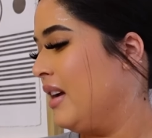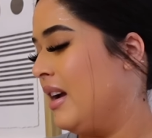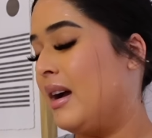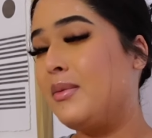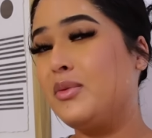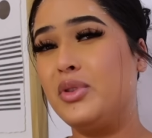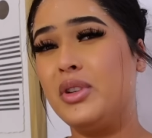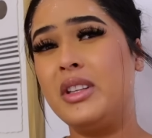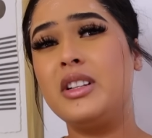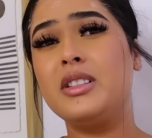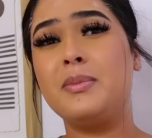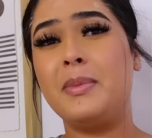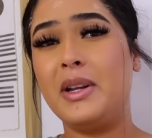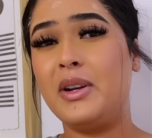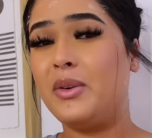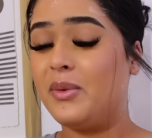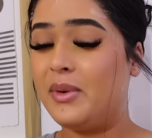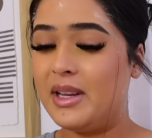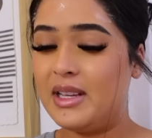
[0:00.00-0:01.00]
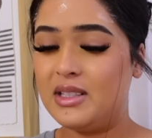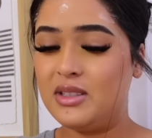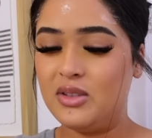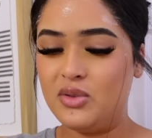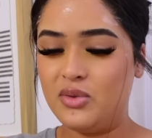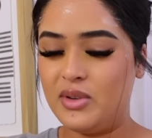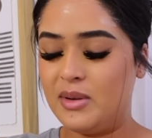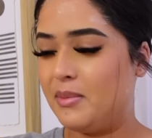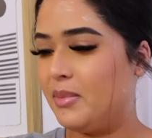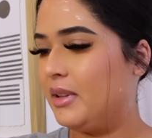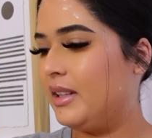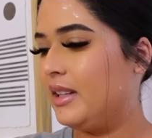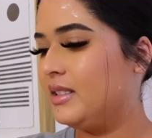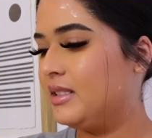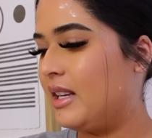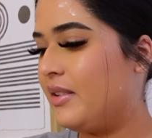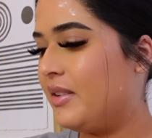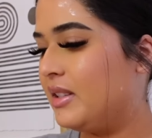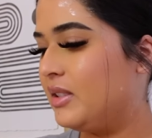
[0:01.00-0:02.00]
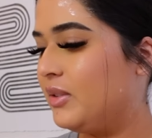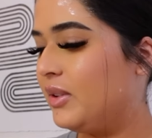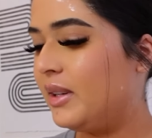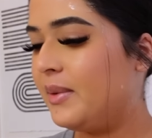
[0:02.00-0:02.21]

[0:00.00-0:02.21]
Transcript: I'm sure there's better ways to do it, but that's how I do